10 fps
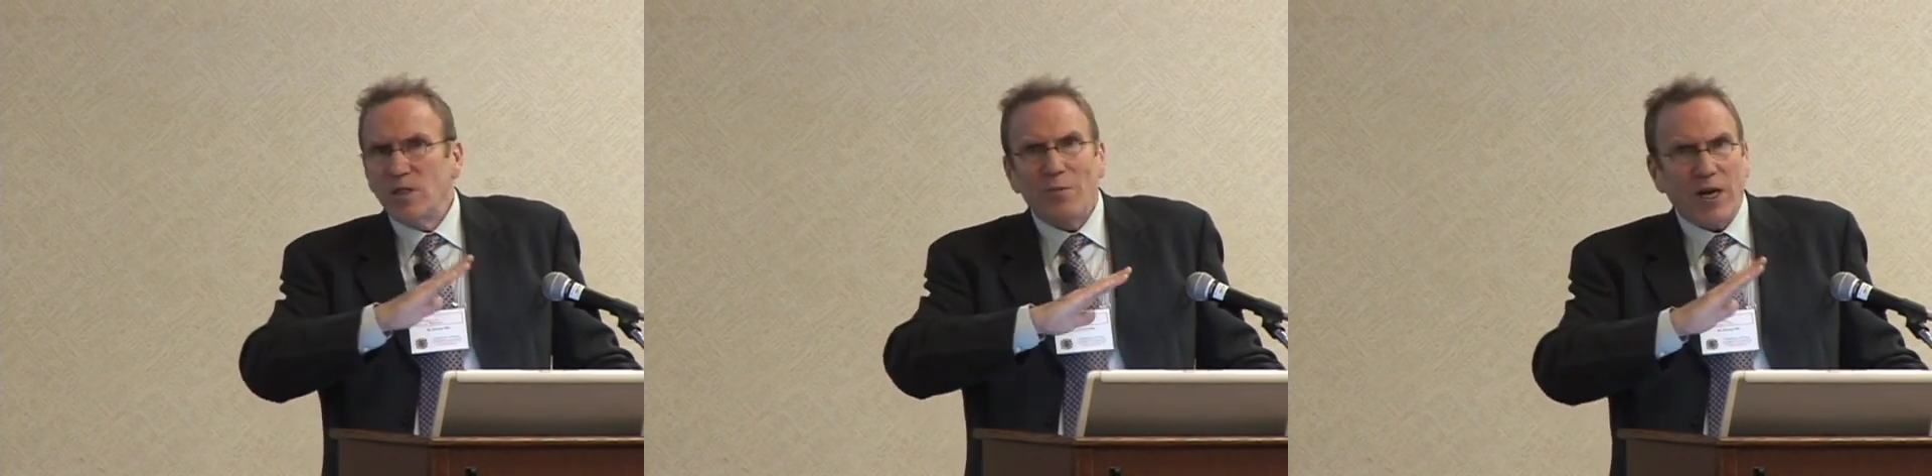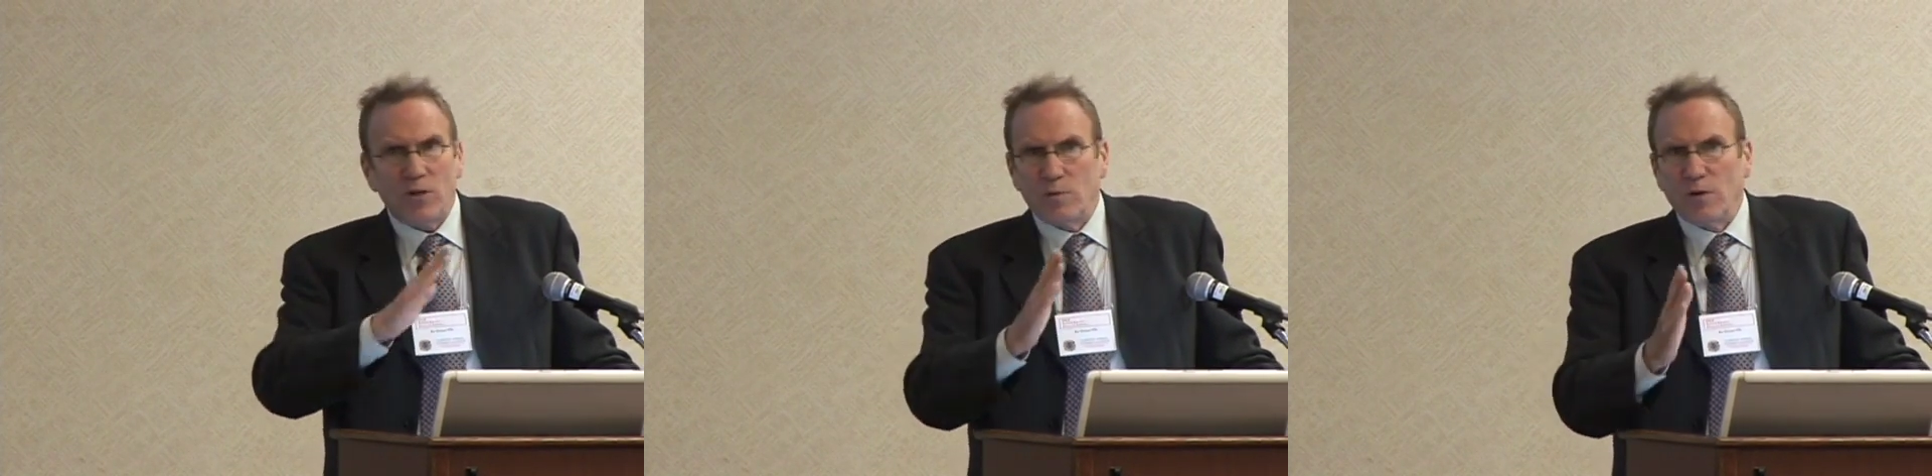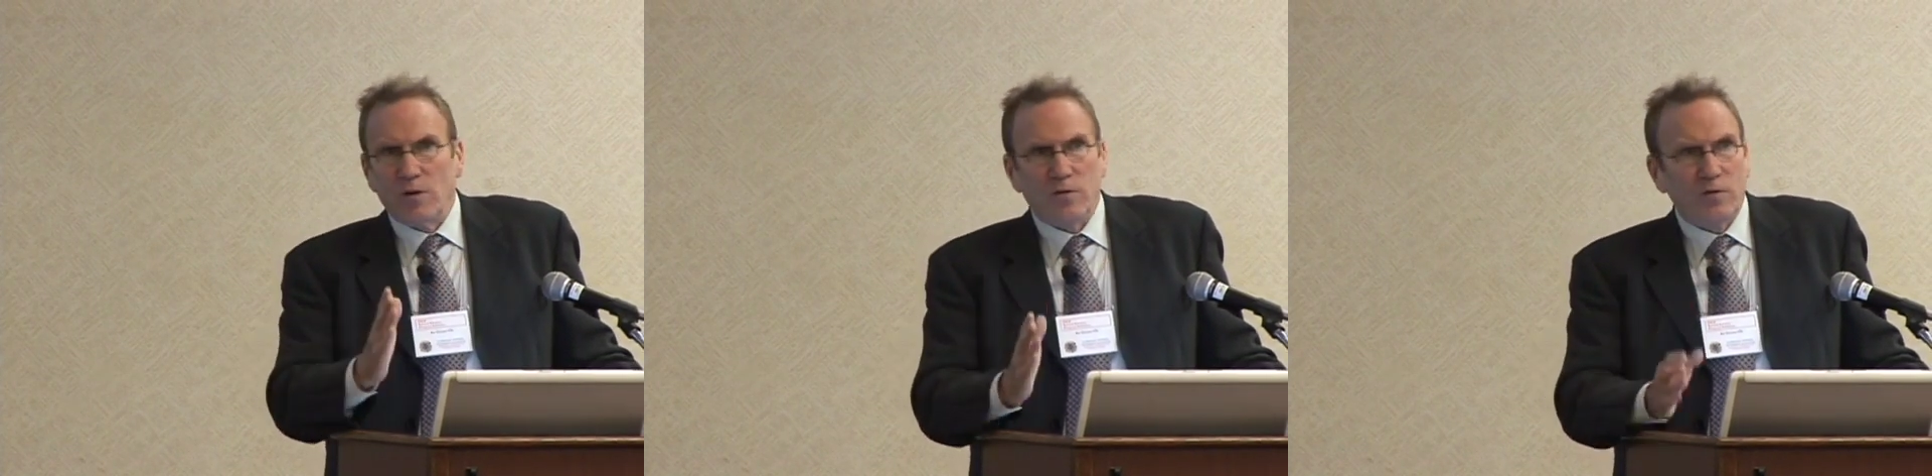spectrum
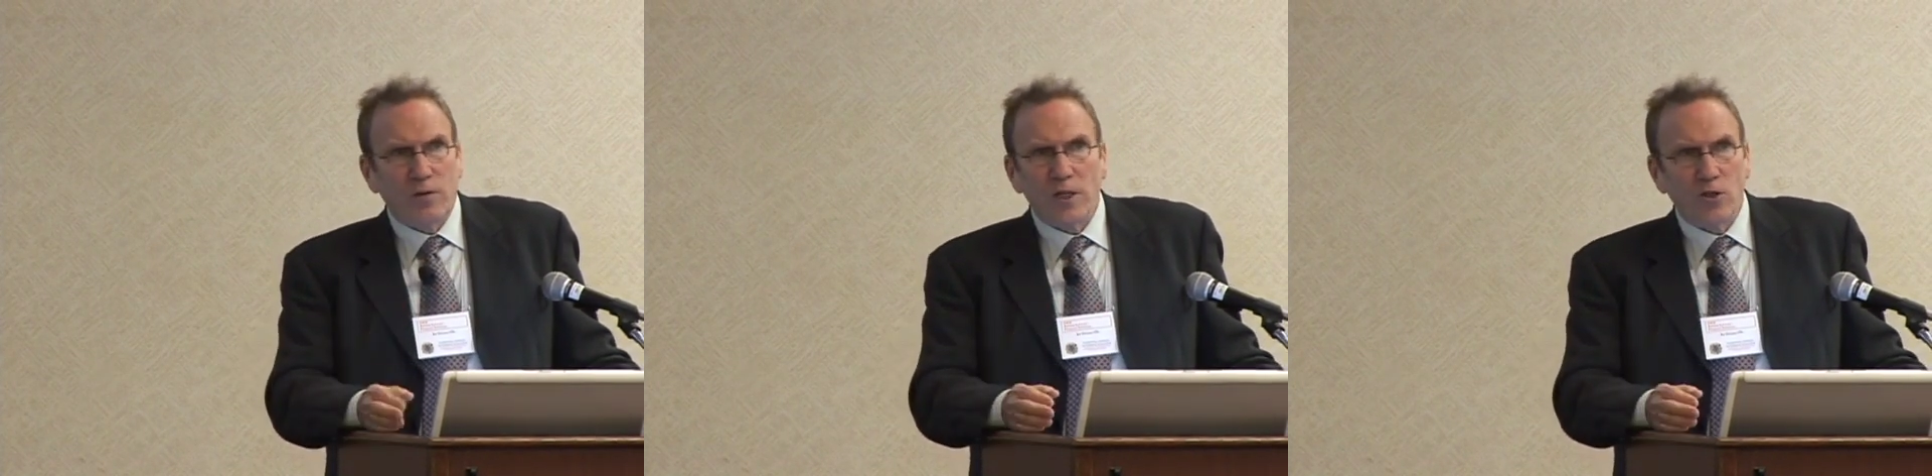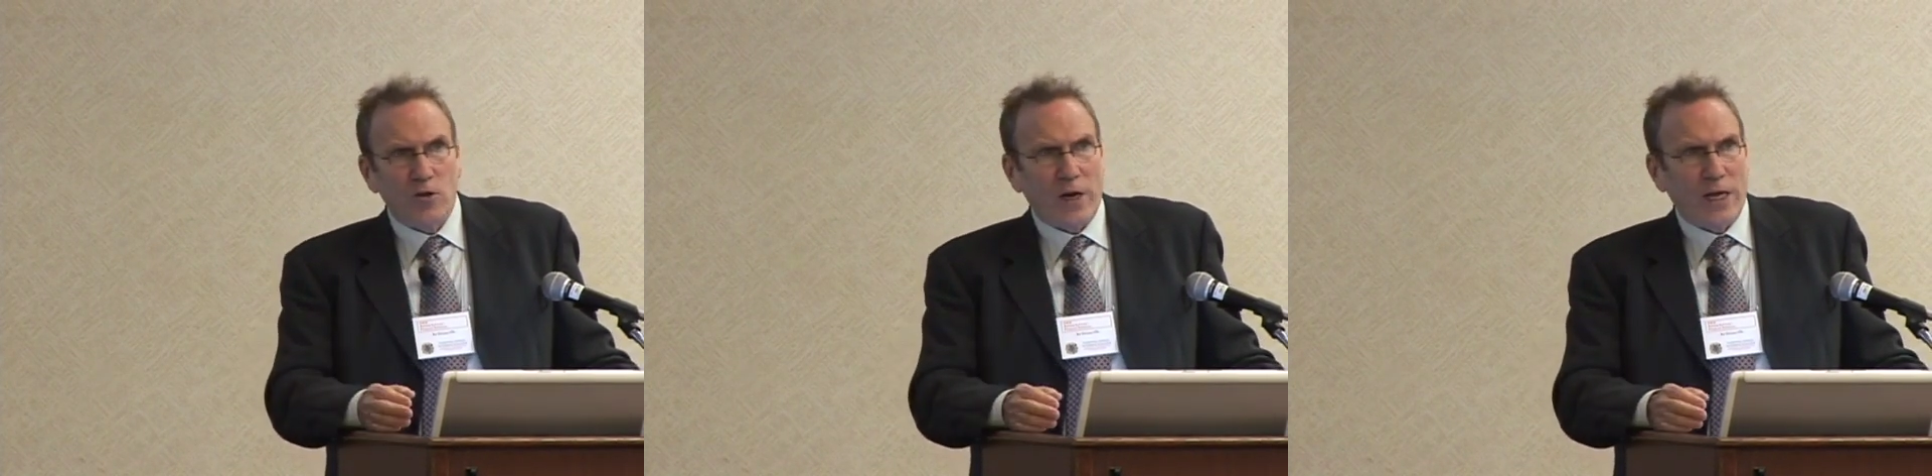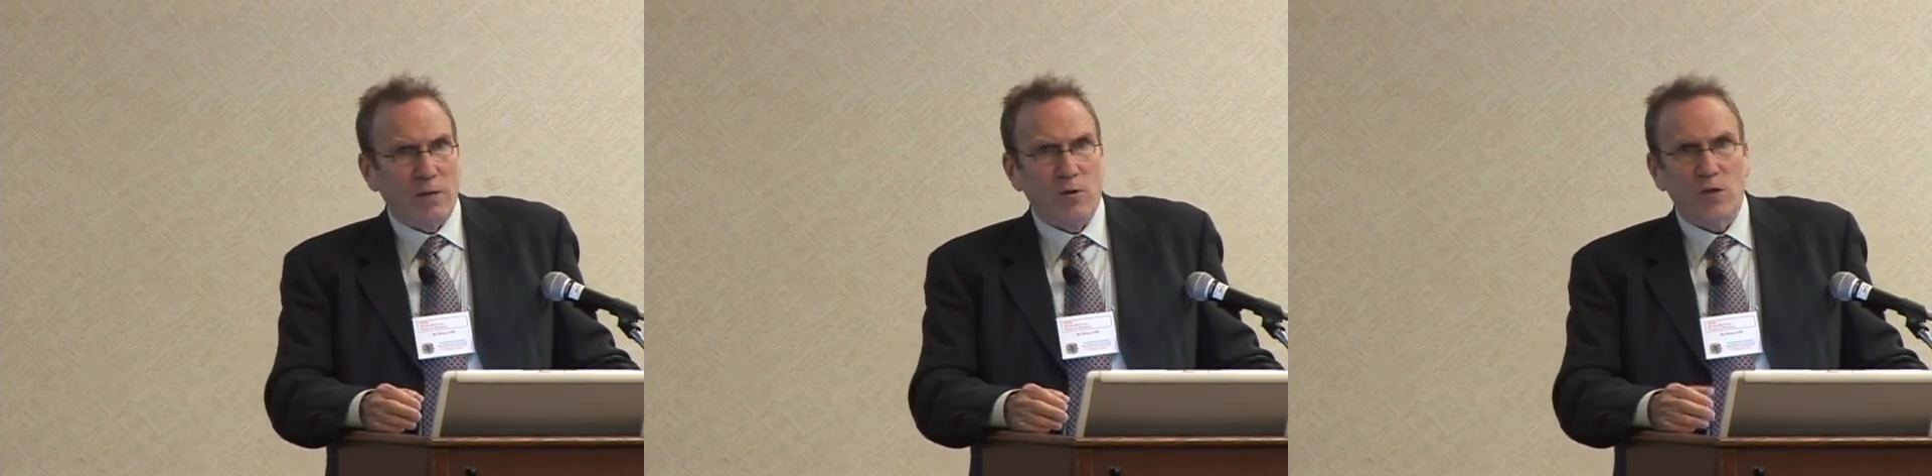of injured
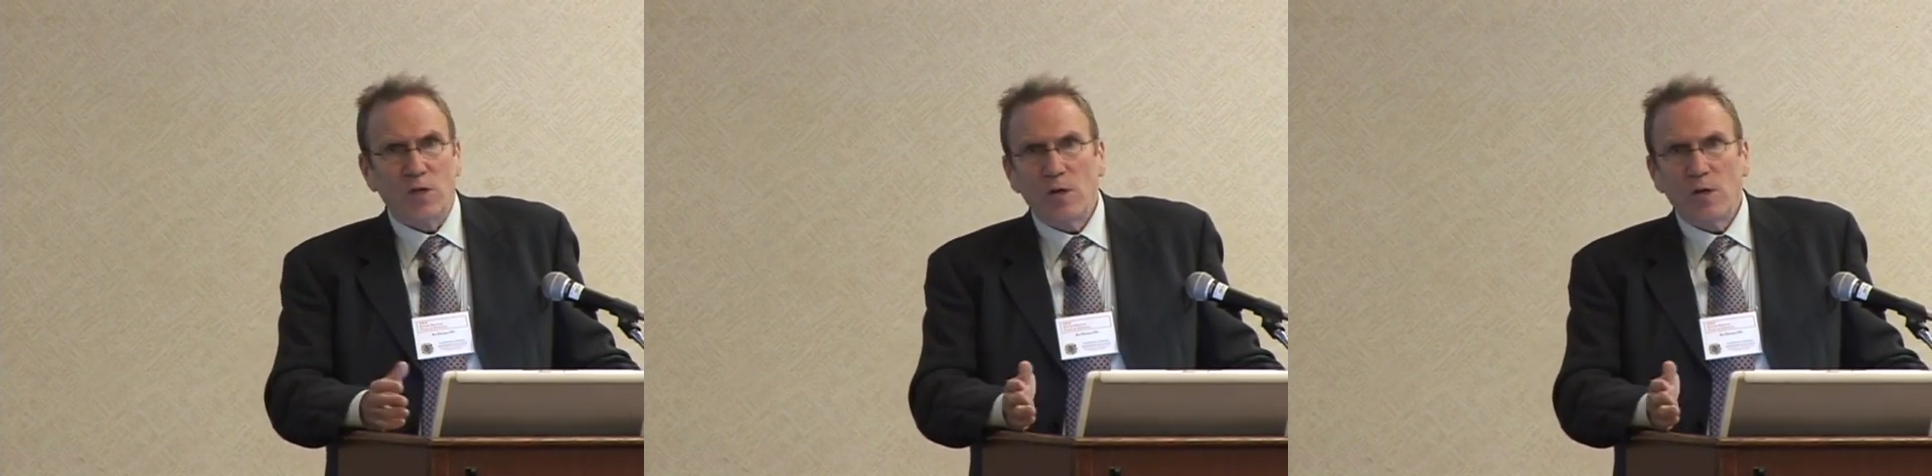animals.